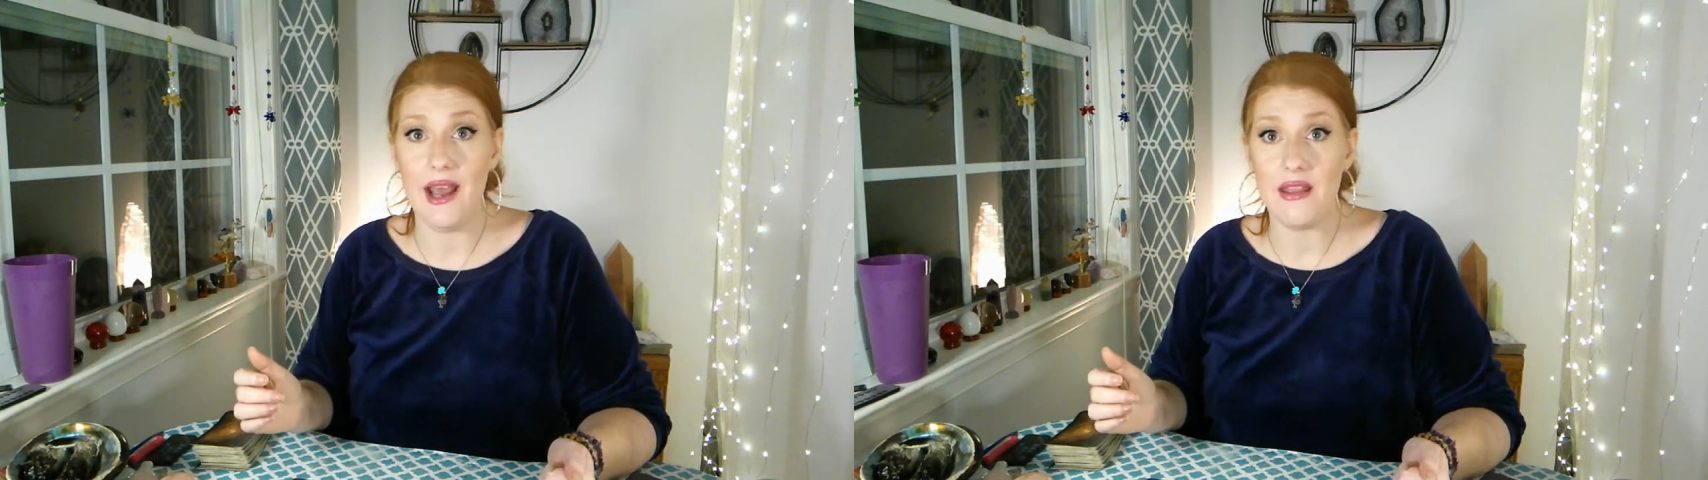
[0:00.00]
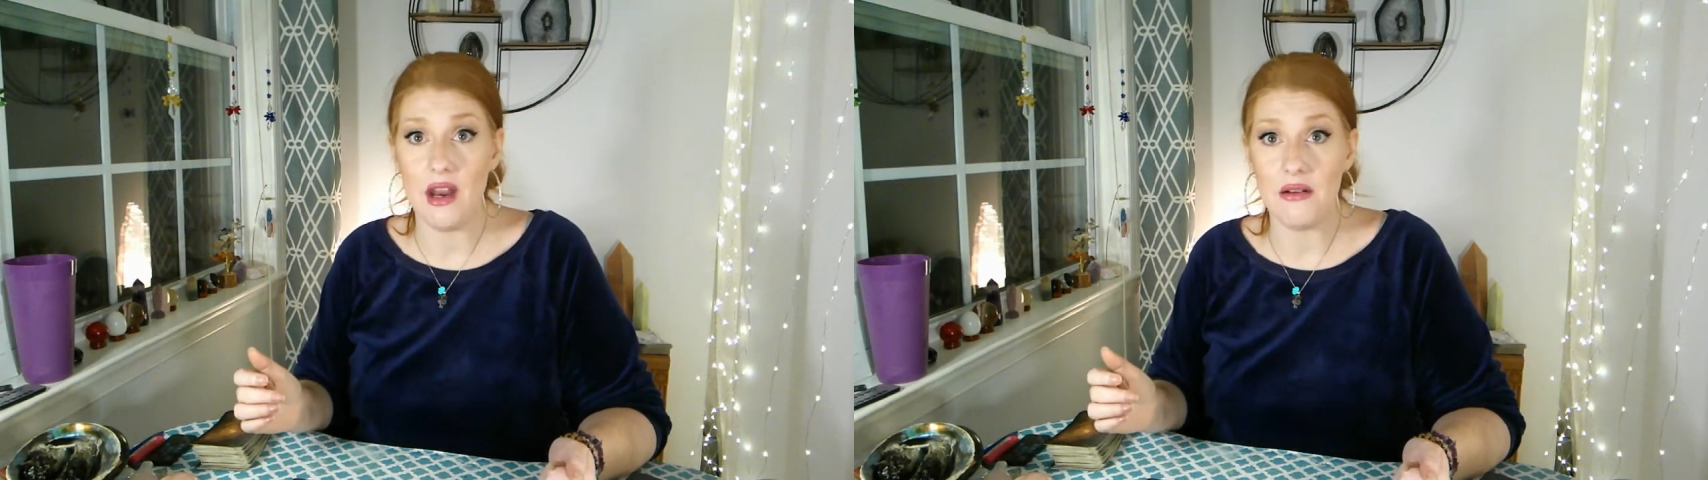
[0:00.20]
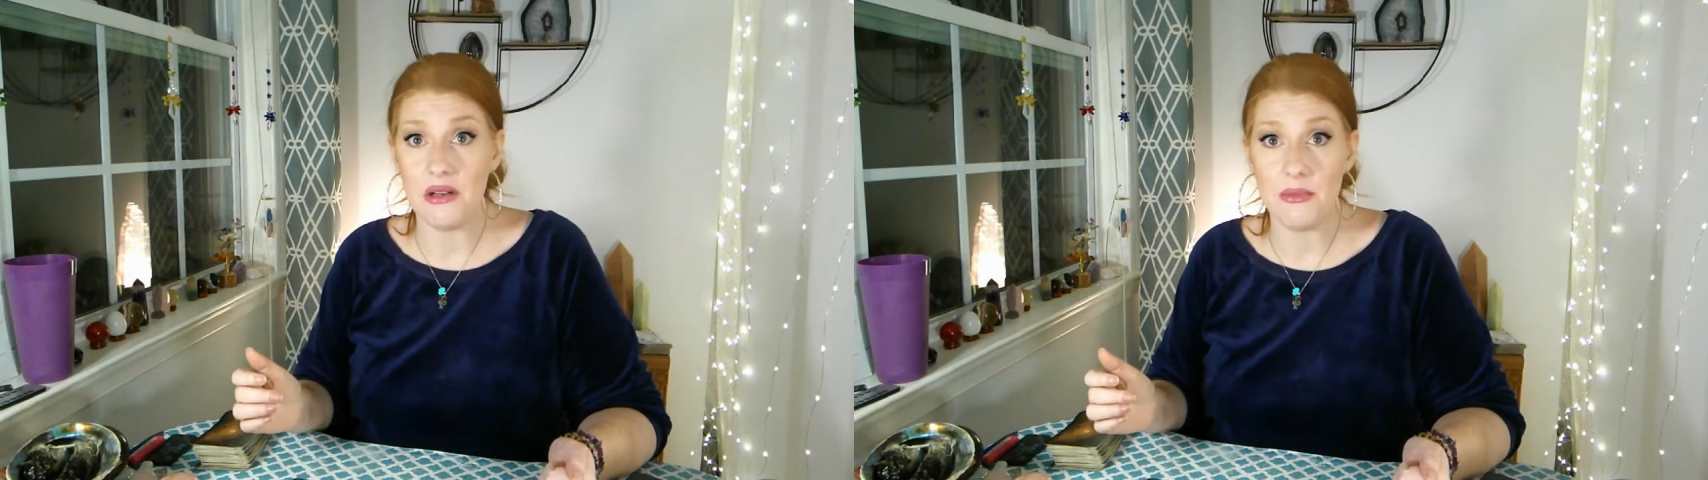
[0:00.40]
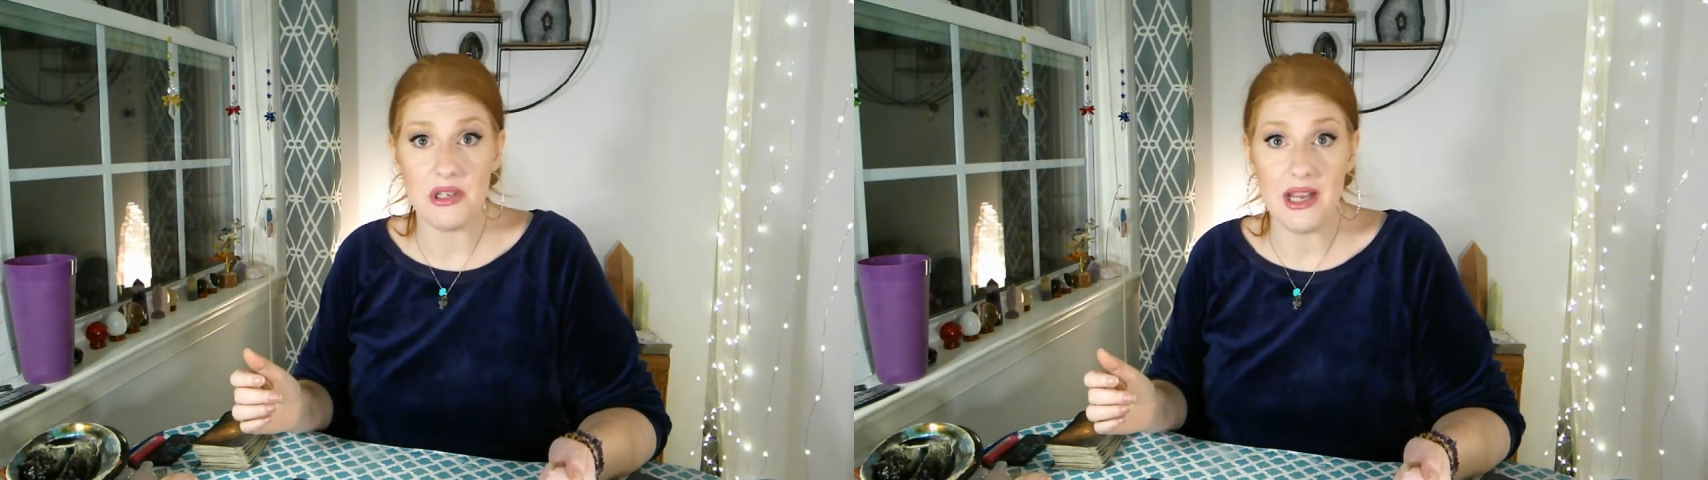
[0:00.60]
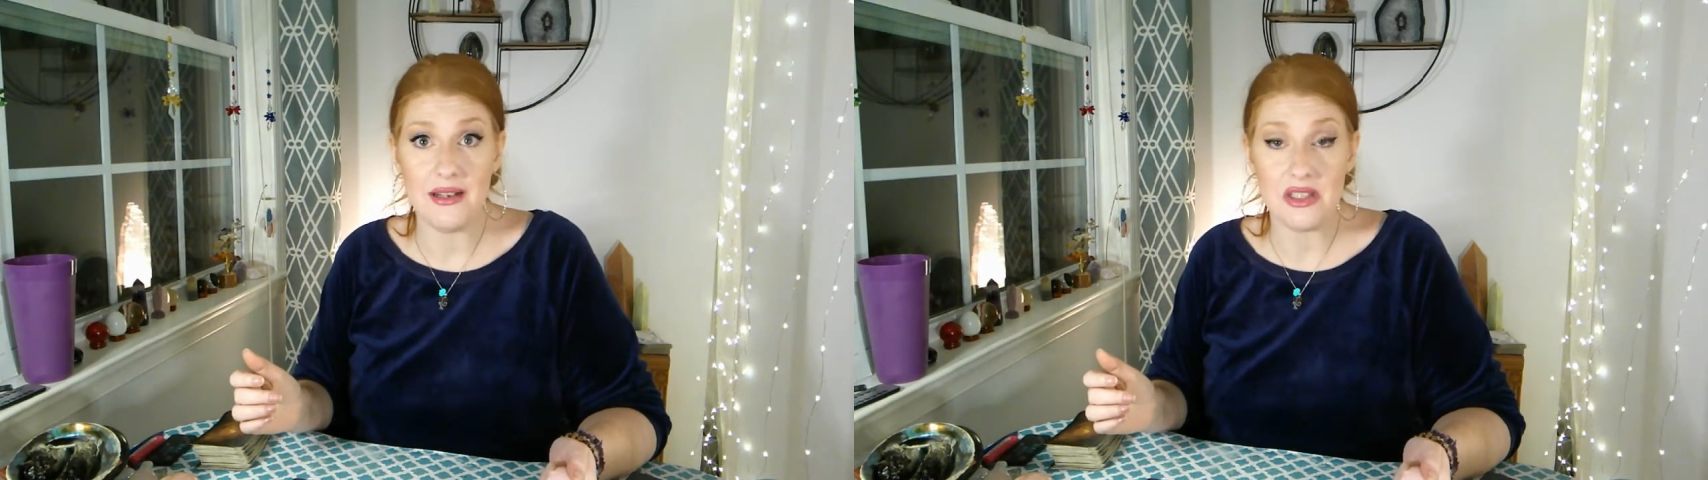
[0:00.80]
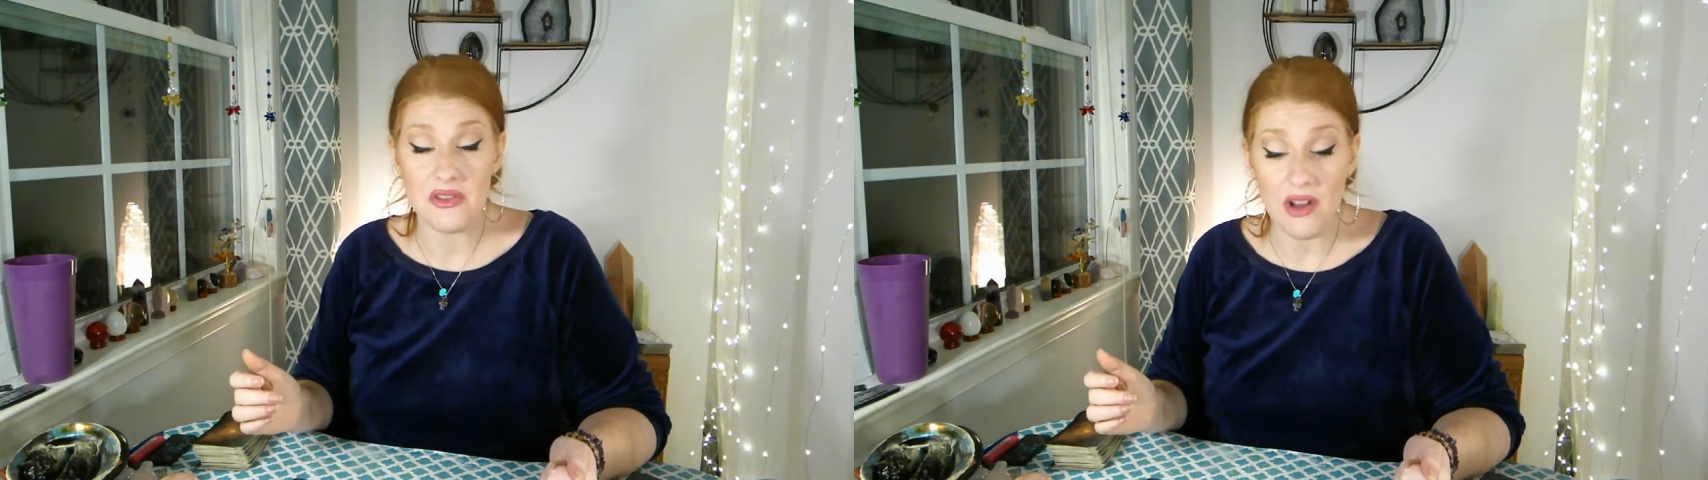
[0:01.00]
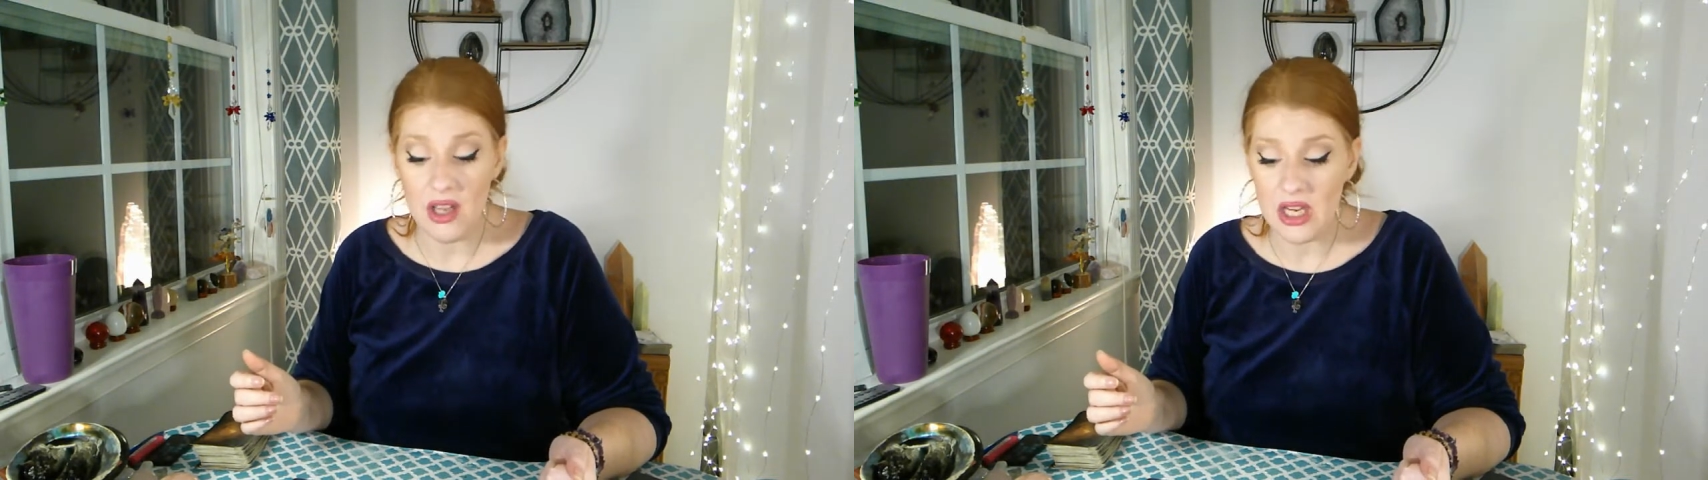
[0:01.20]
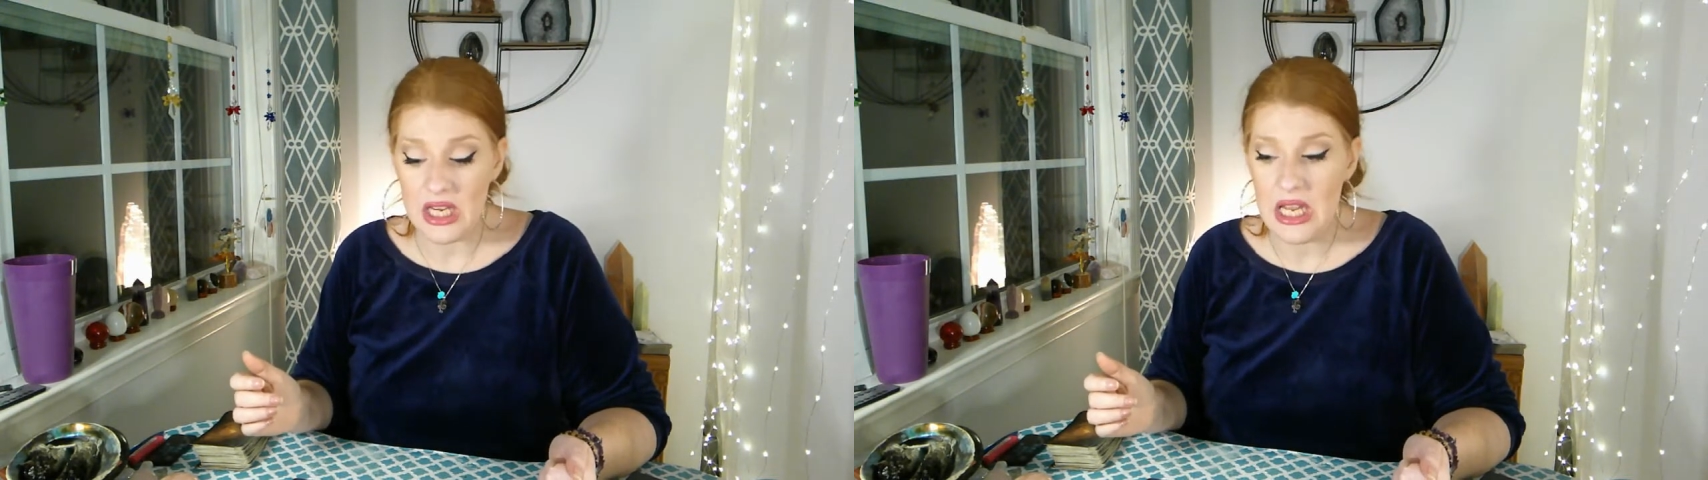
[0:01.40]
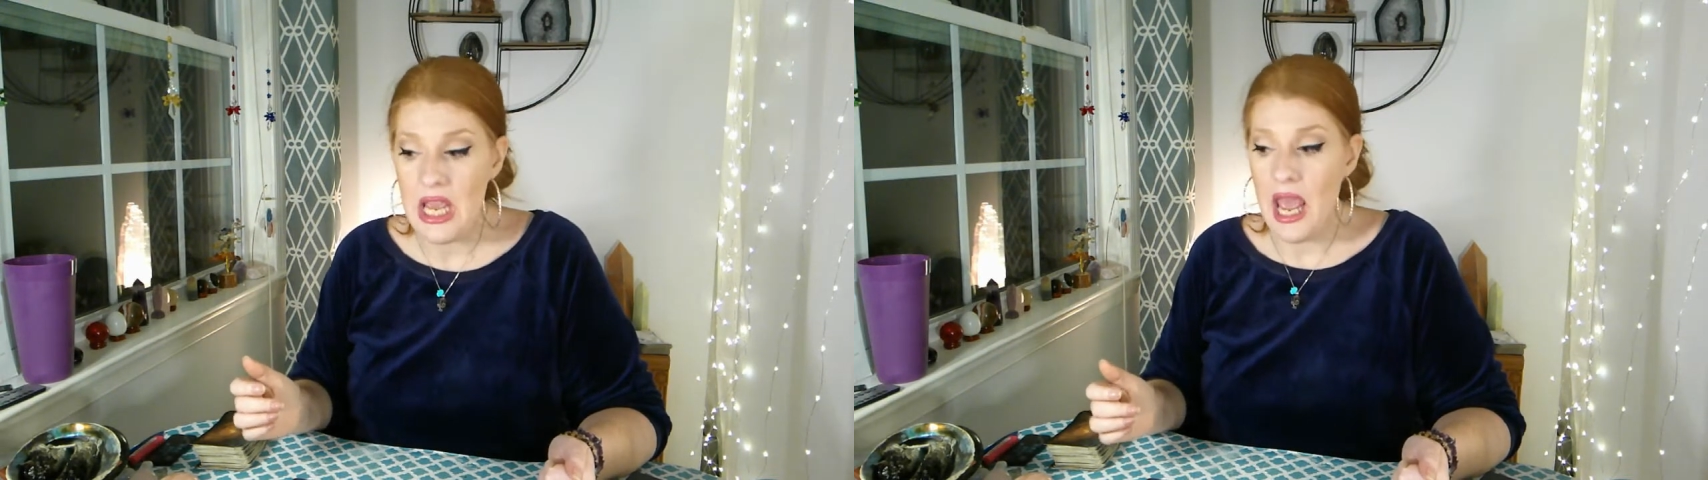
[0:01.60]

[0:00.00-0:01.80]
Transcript: and then I'm going to pretend it's fine